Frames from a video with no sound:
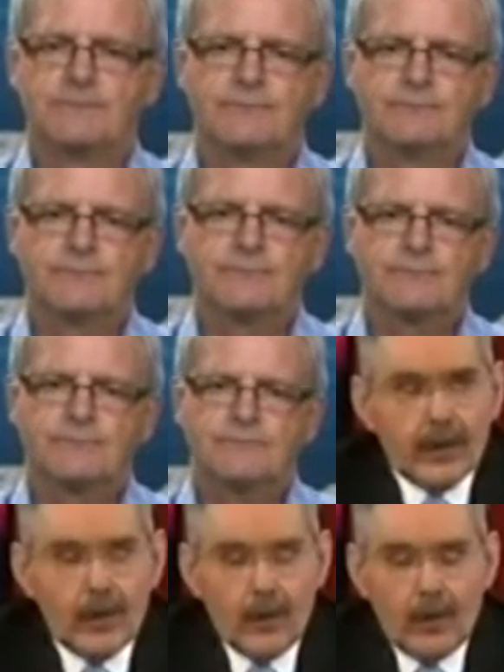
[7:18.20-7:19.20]
Paul Dewar,
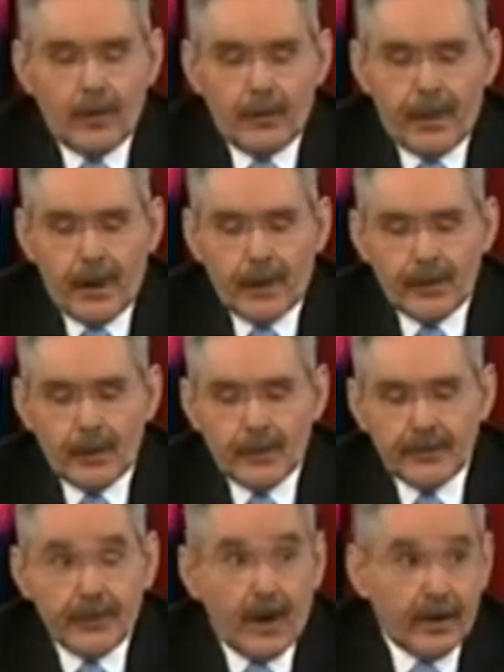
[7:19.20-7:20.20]
your party
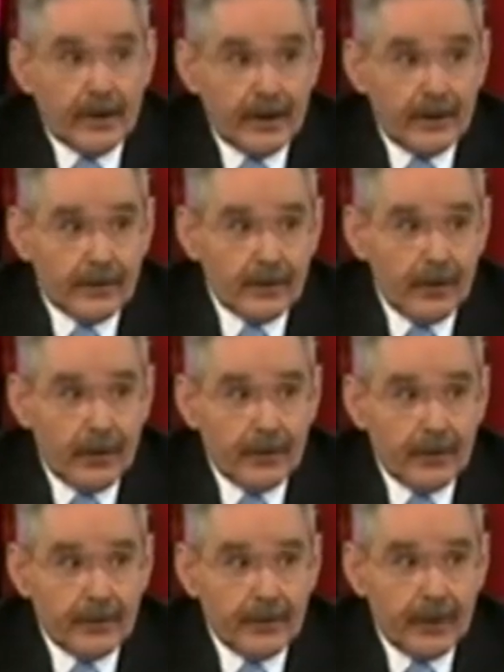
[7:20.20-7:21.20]
was not at the Support
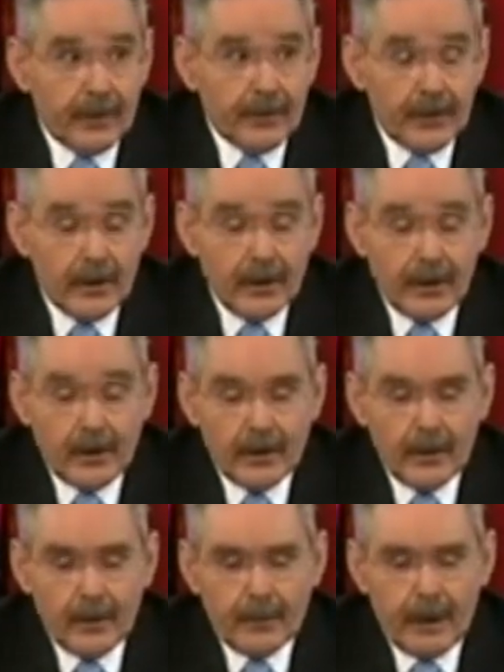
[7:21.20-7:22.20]
Israel
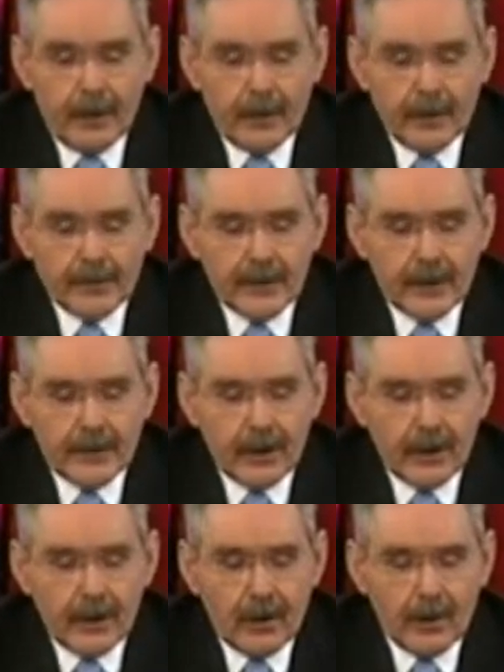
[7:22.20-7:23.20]
dinner, apparently a
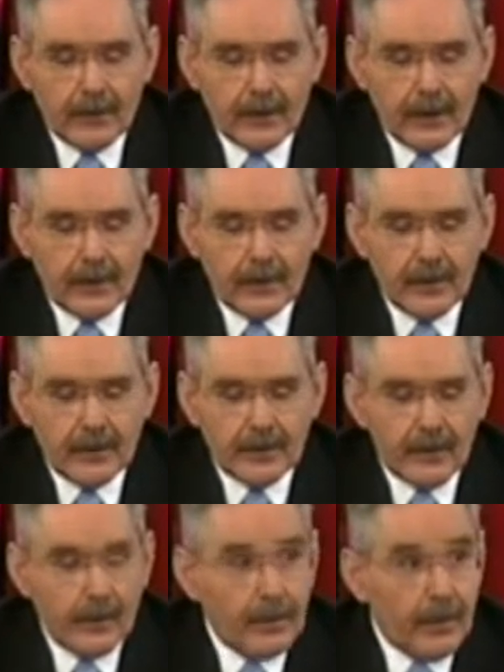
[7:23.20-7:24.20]
scheduling conflict,
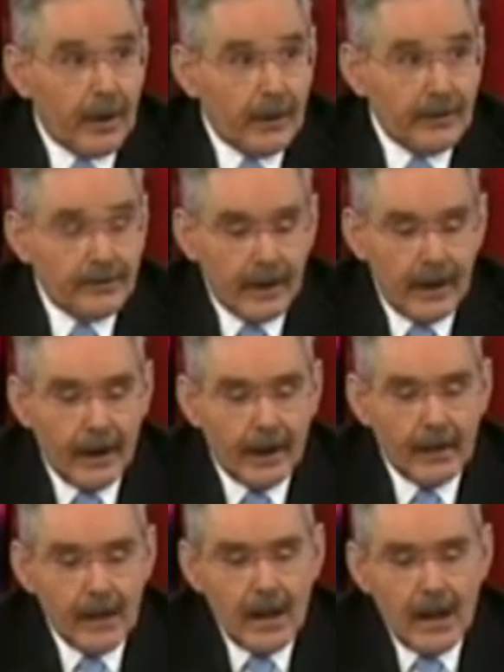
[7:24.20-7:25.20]
so the party
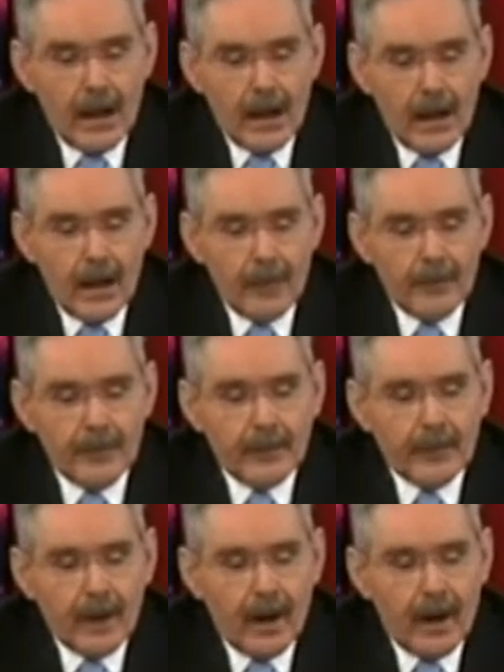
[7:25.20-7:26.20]
said.
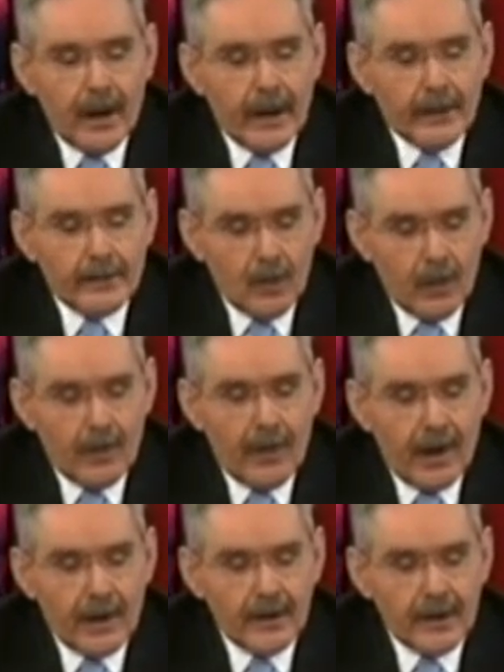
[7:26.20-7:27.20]
Is your
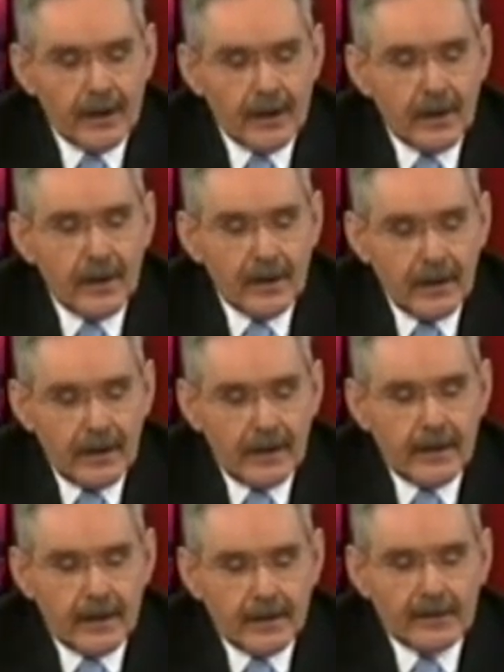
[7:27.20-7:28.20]
party
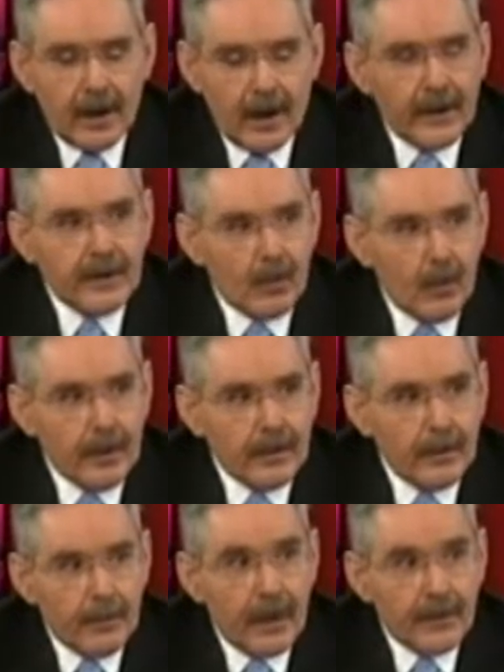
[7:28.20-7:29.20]
starting to
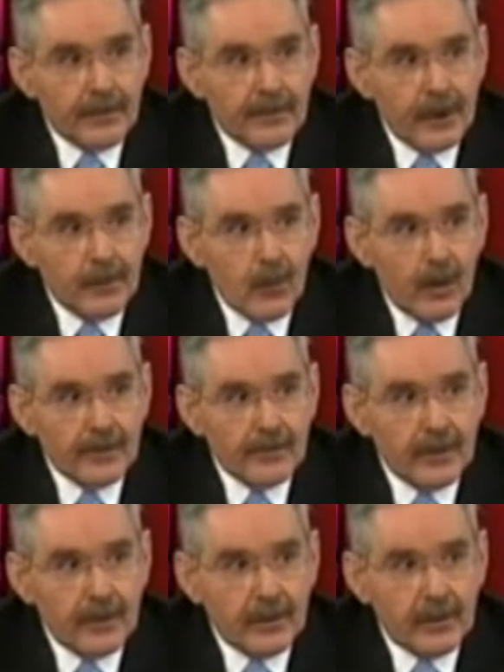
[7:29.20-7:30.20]
wonder about the same
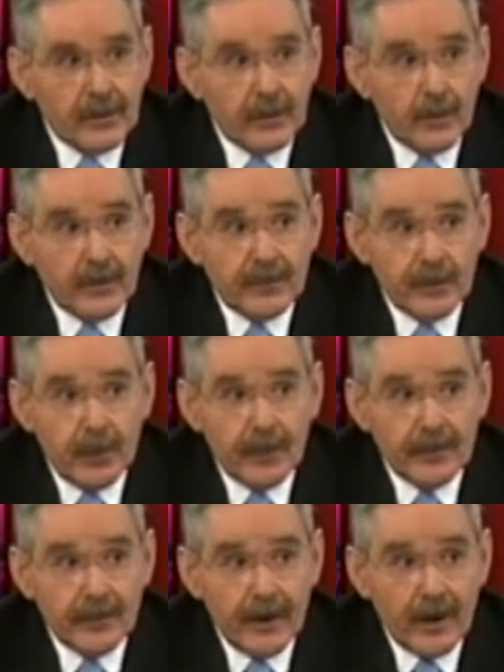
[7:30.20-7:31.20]
question? Do we support
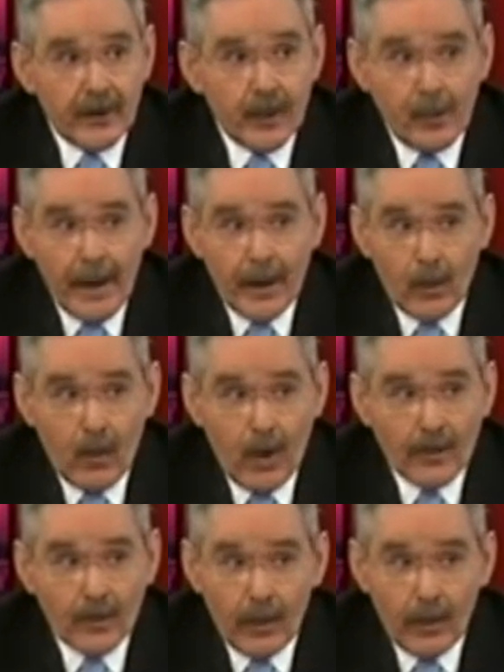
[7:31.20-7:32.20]
Israel no matter
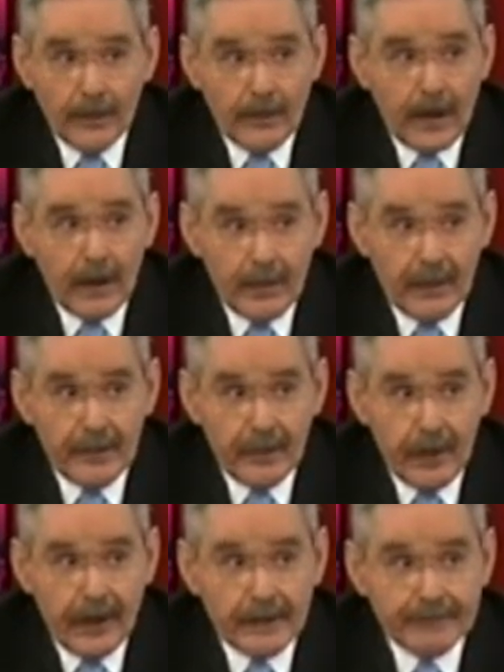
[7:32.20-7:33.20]
what, all the time, every
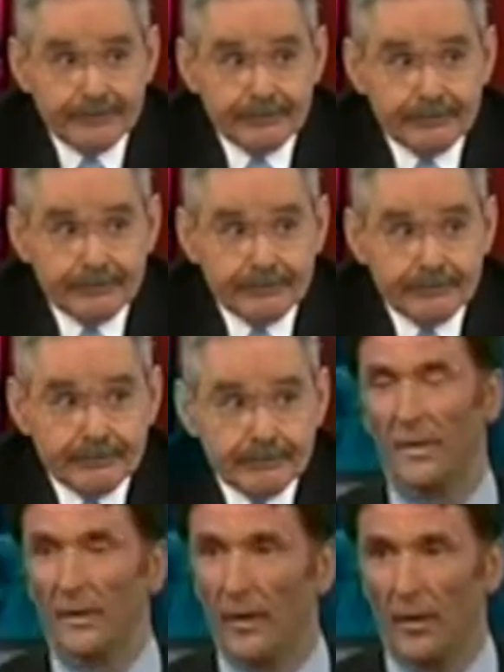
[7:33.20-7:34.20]
way? Well, no, I just
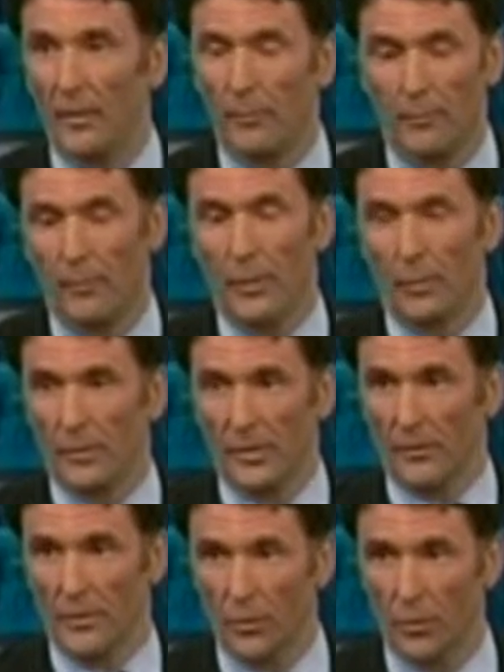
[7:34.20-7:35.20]
think I was
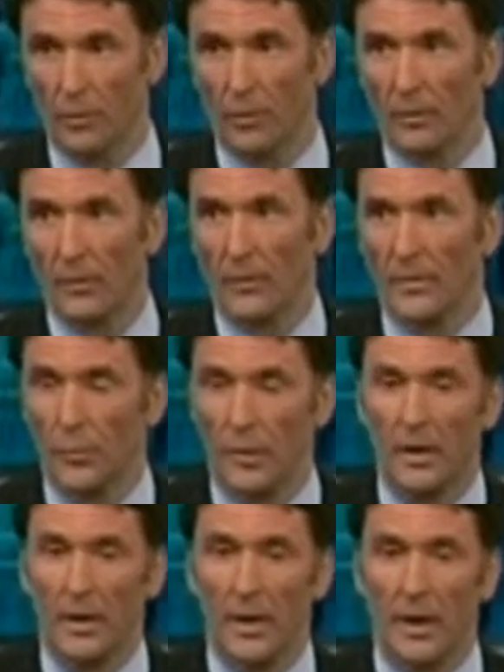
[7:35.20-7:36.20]
on the show earlier this
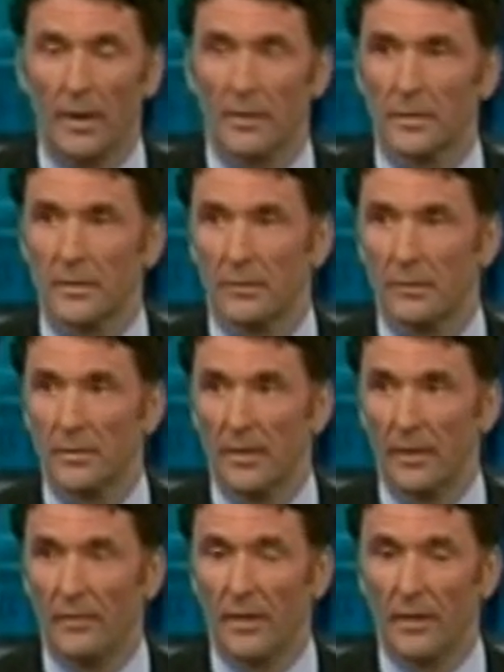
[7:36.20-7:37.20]
week and
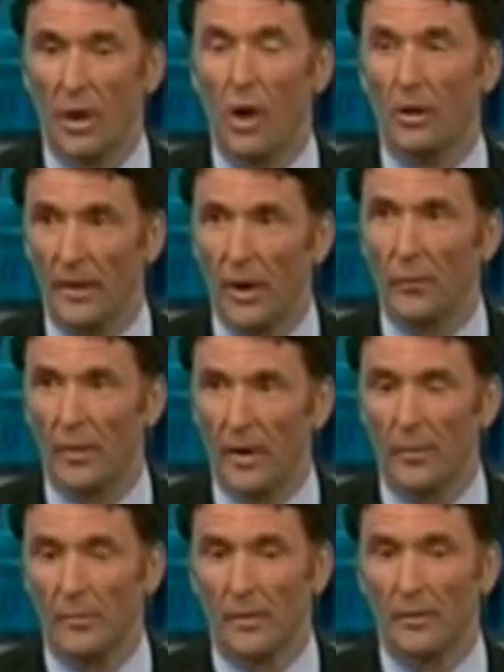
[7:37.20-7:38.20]
saying that, calling out the
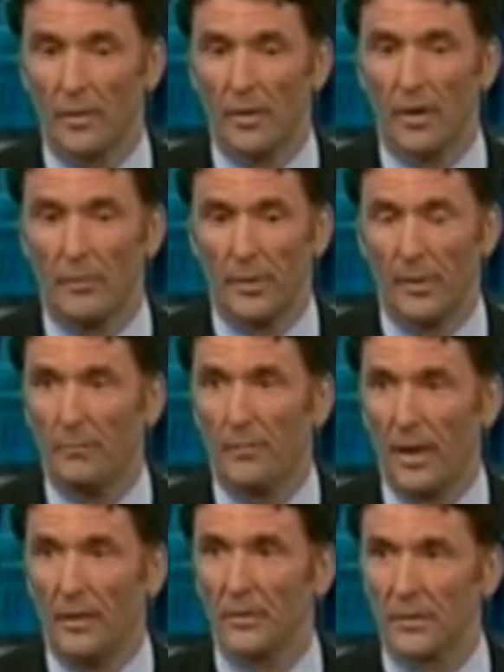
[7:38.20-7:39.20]
government for not being
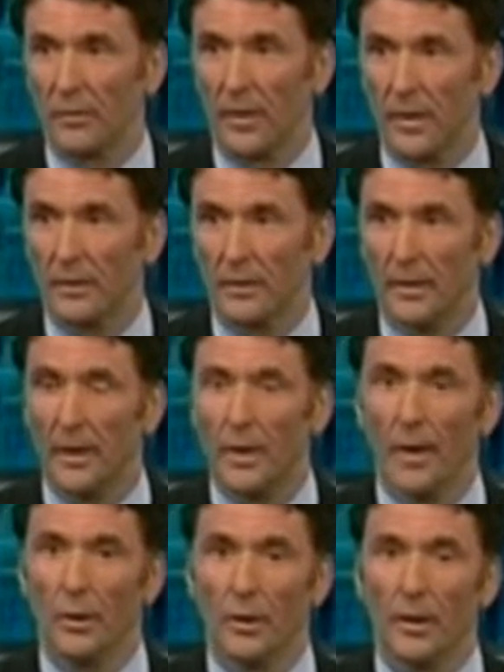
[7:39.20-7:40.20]
balanced, frankly.
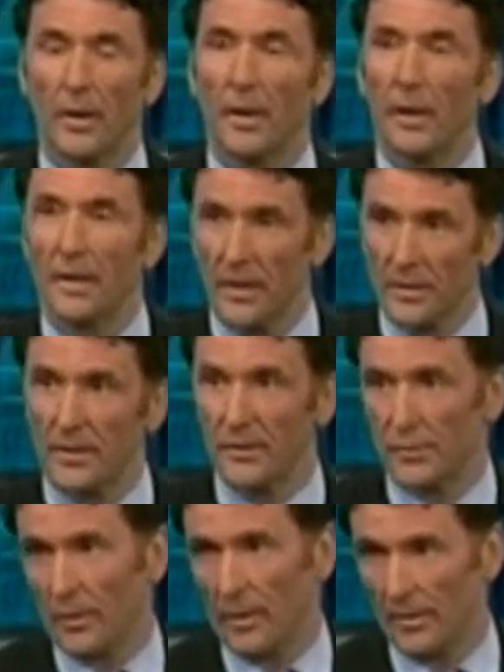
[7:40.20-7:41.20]
Look, yes,
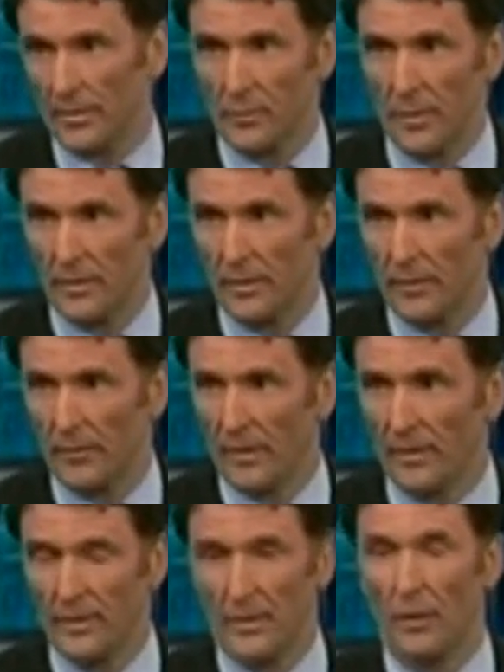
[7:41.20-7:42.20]
Israel has the right to
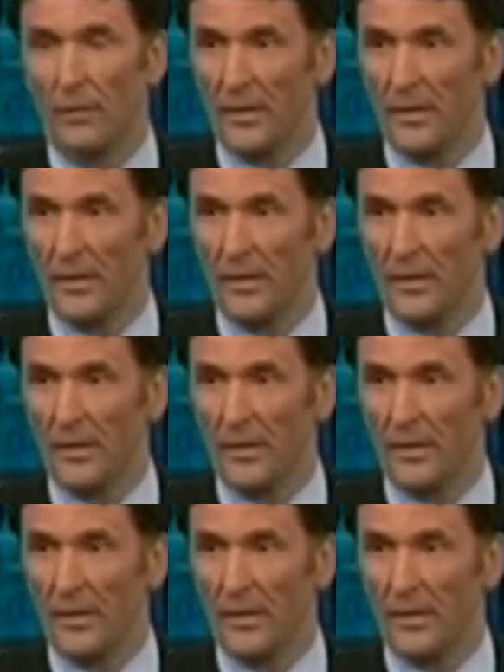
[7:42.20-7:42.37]
defend itself.